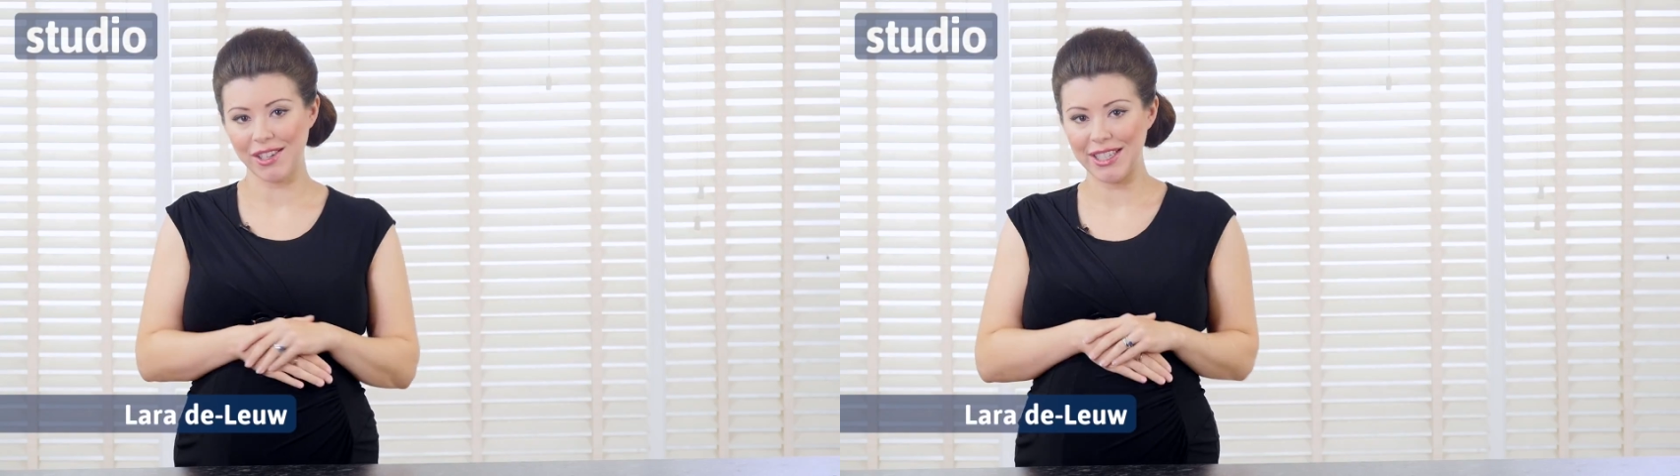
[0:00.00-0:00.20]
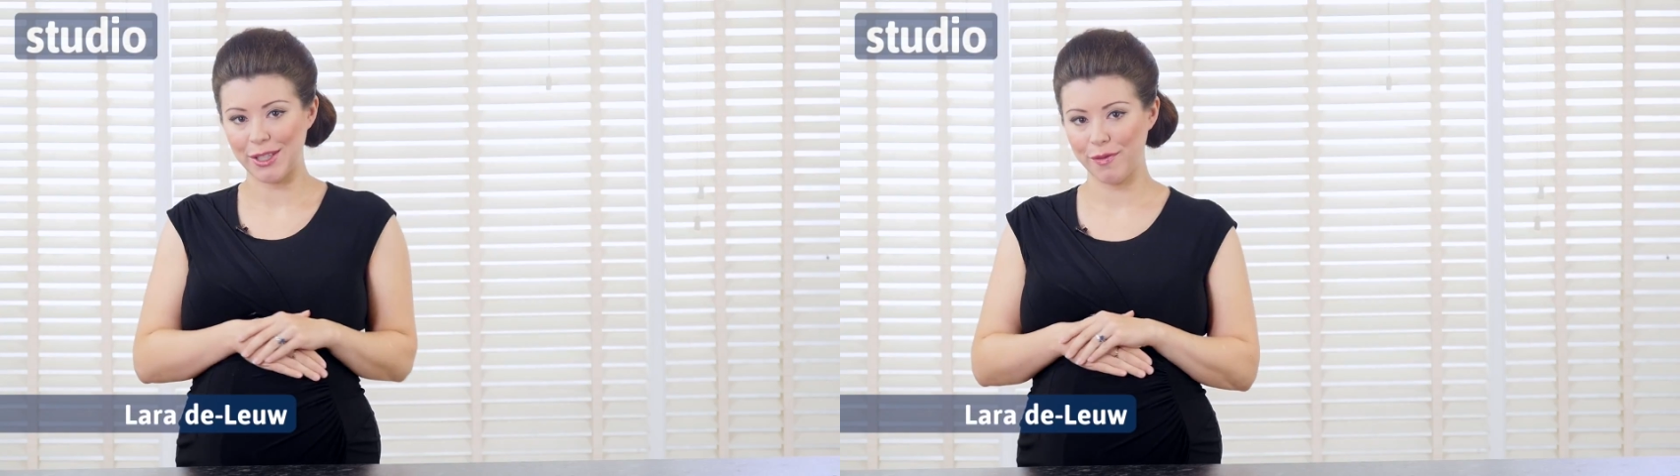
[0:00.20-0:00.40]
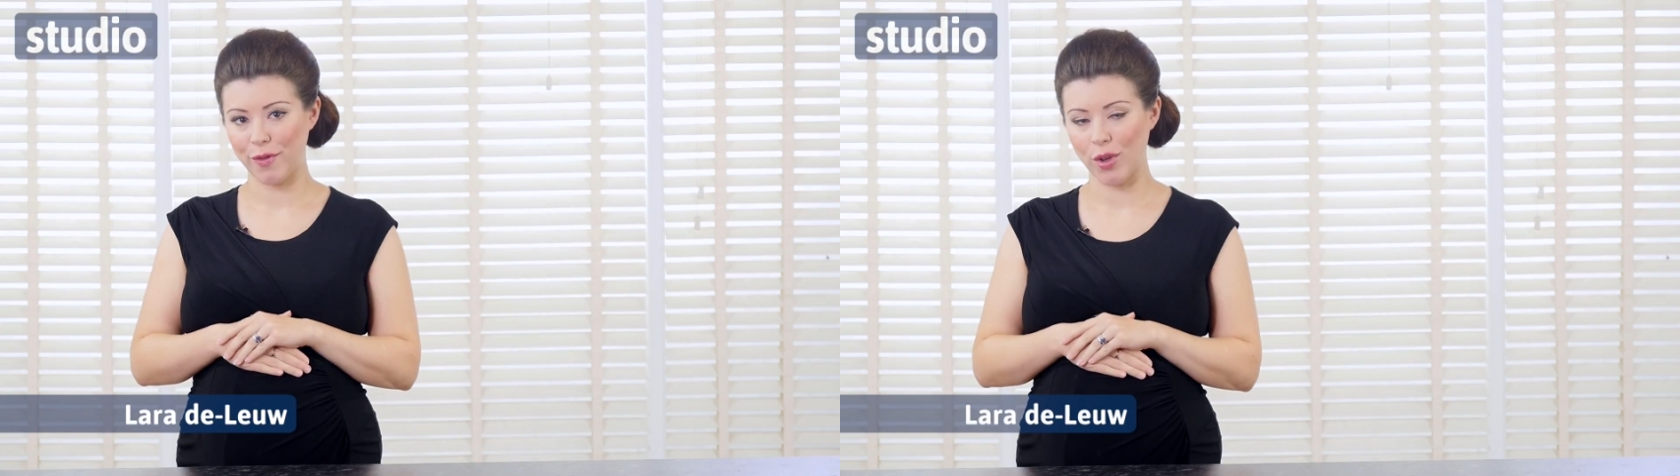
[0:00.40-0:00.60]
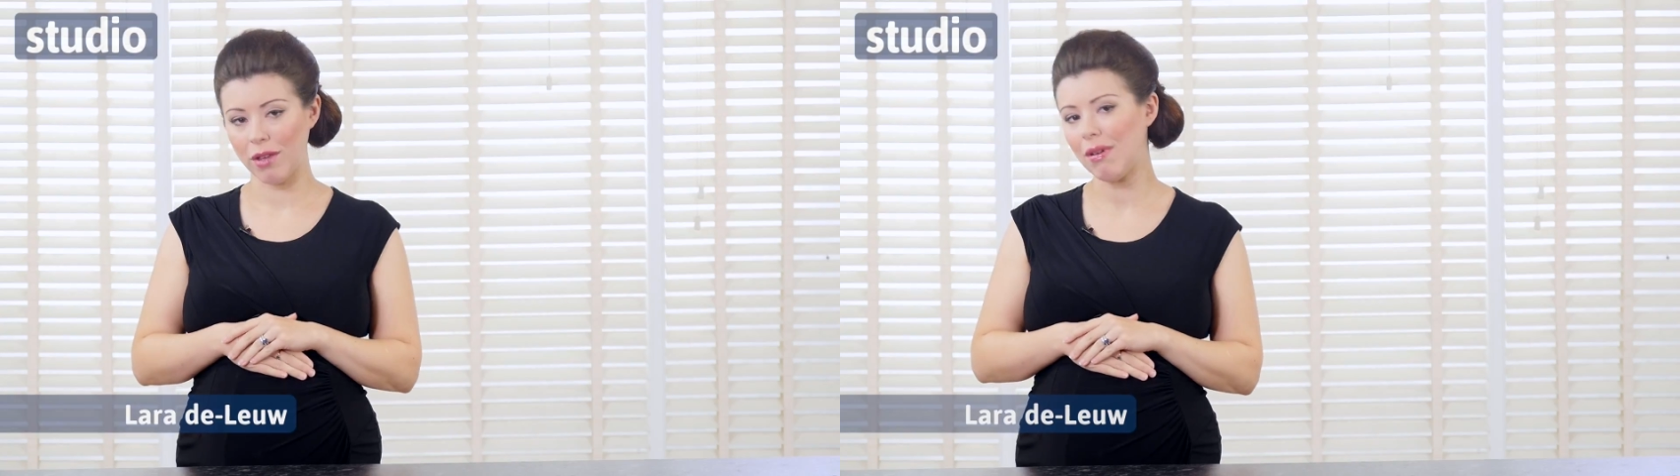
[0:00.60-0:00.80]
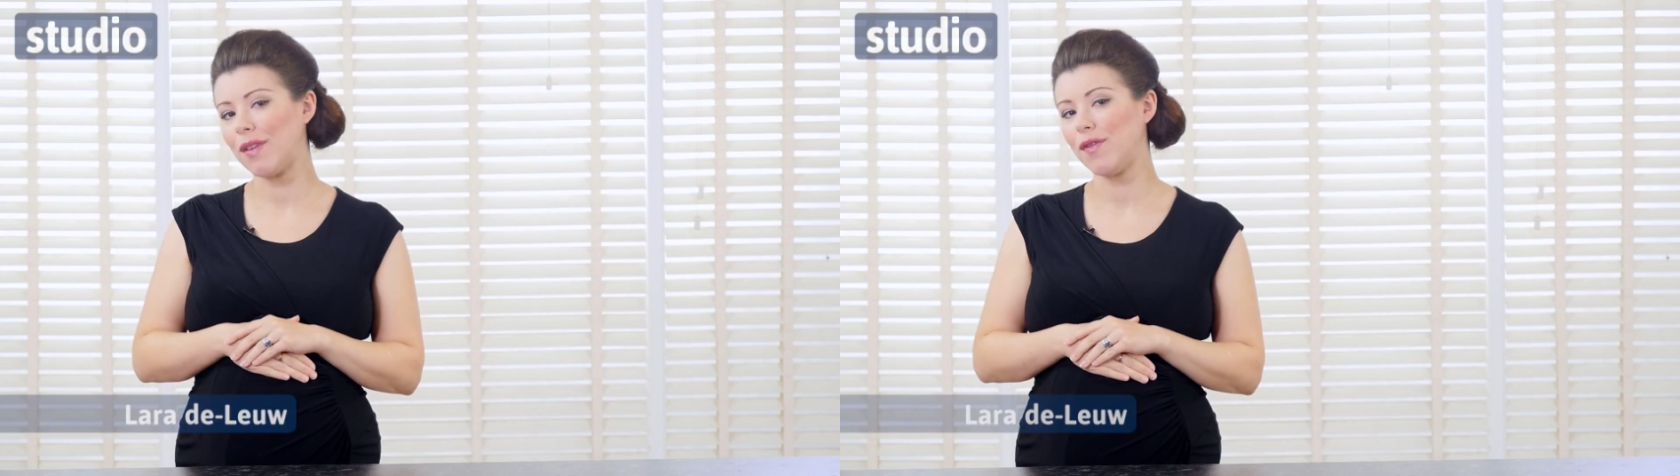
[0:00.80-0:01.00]
item for
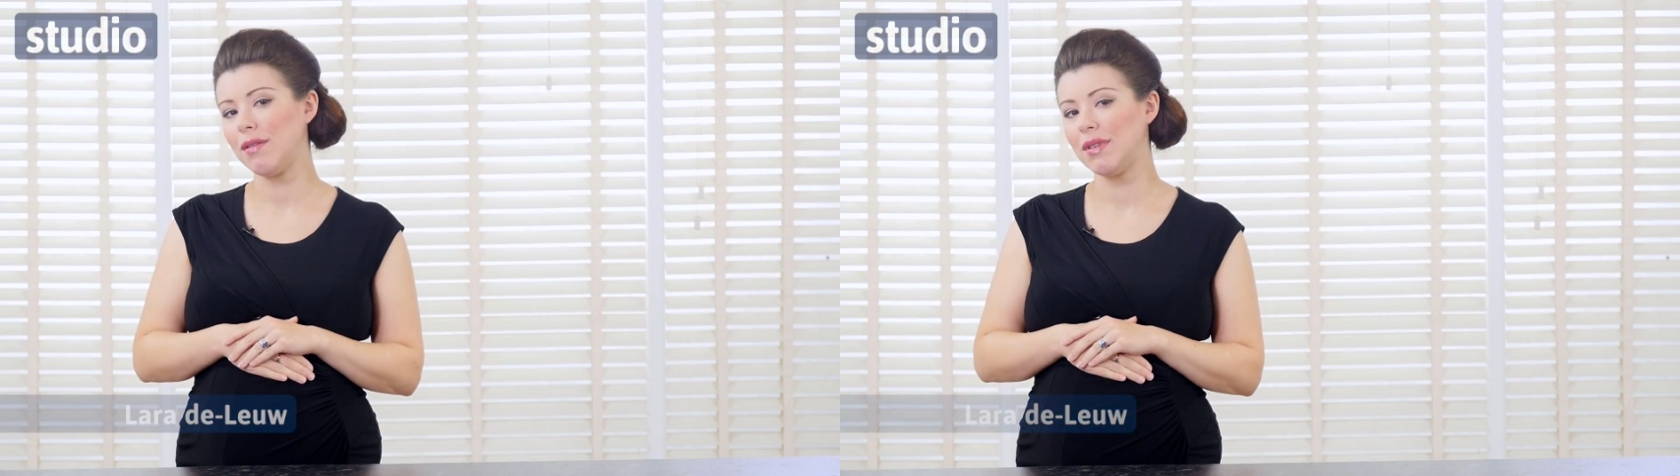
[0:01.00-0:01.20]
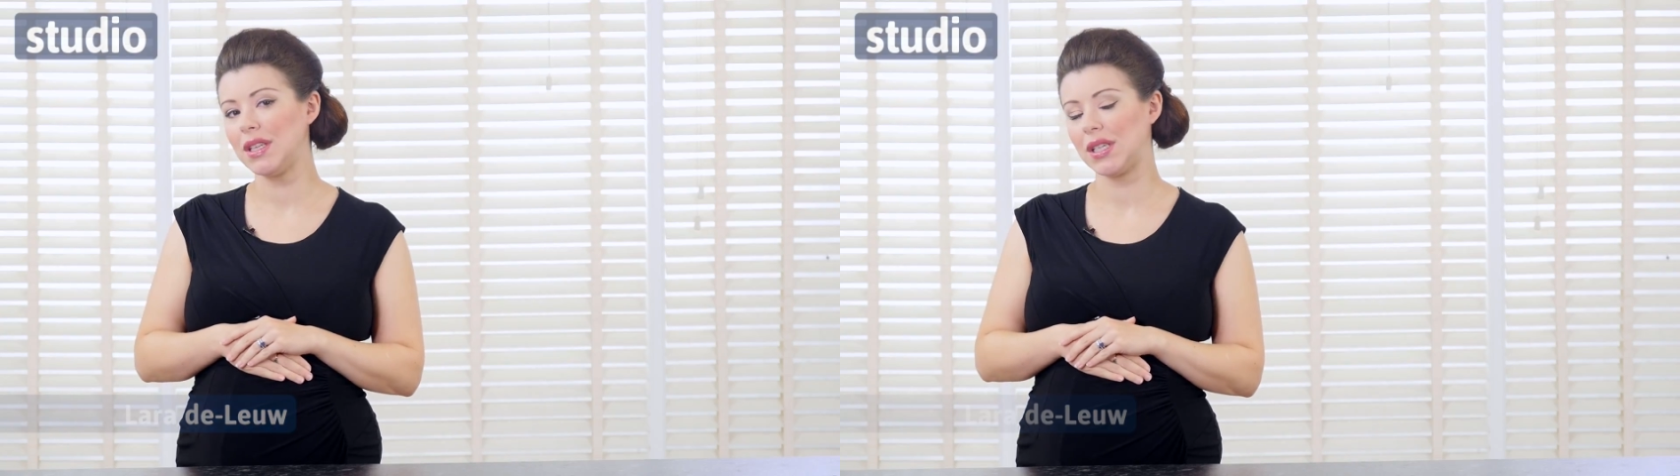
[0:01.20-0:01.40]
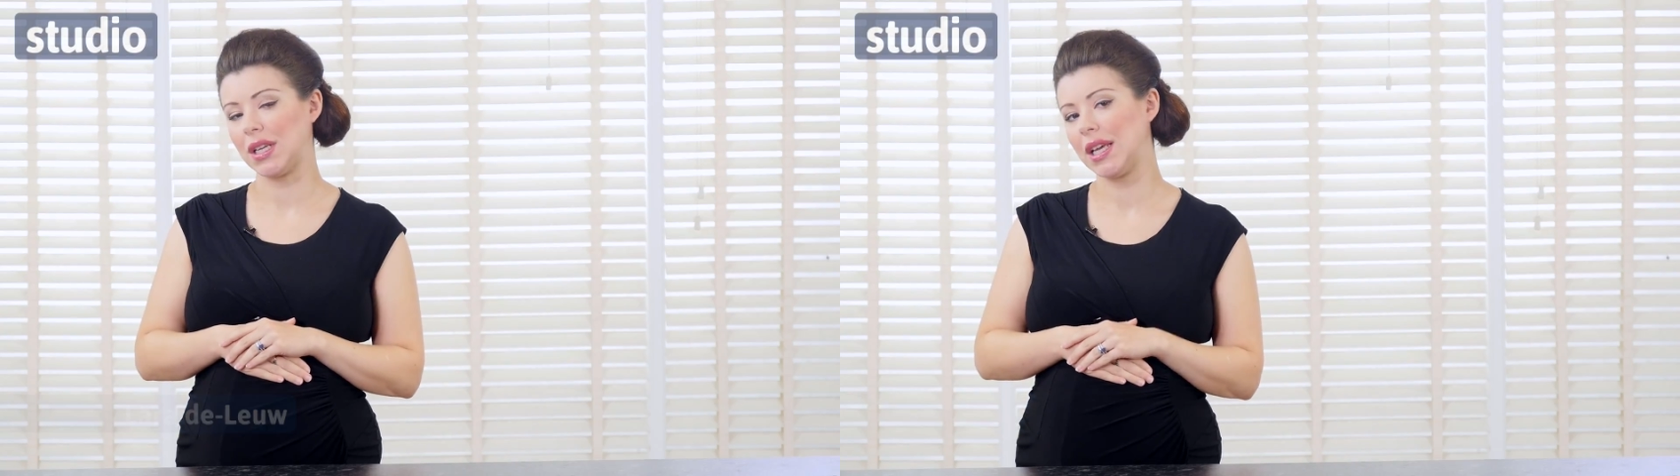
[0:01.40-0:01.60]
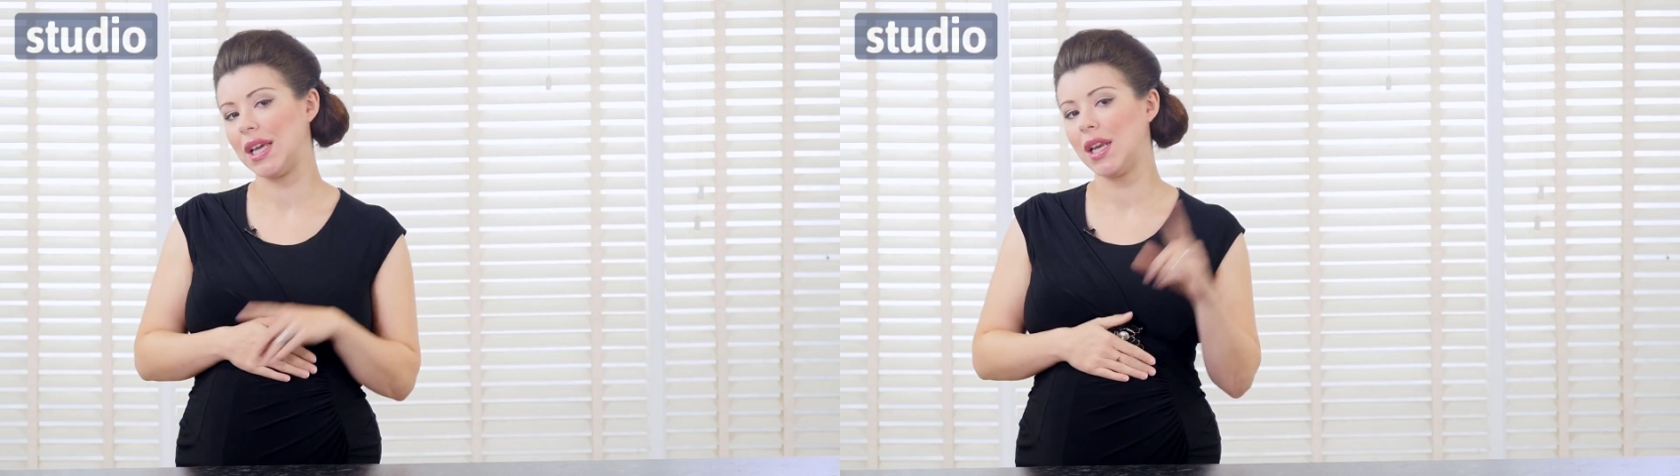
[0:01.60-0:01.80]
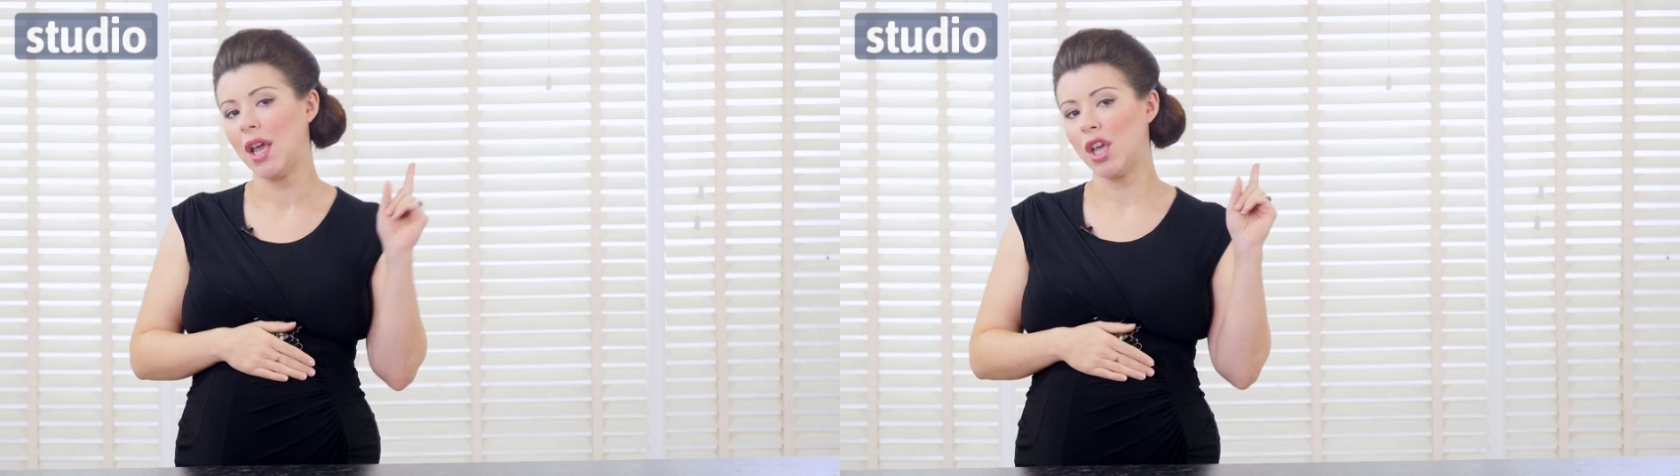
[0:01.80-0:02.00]
you if you need to
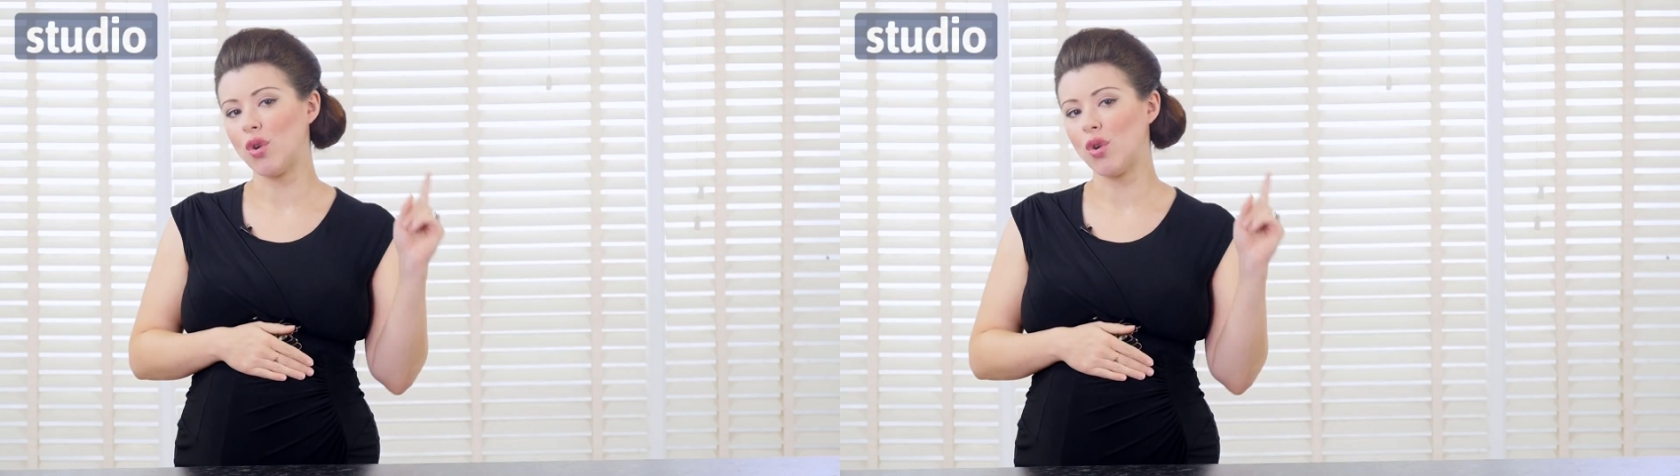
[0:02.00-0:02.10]
clean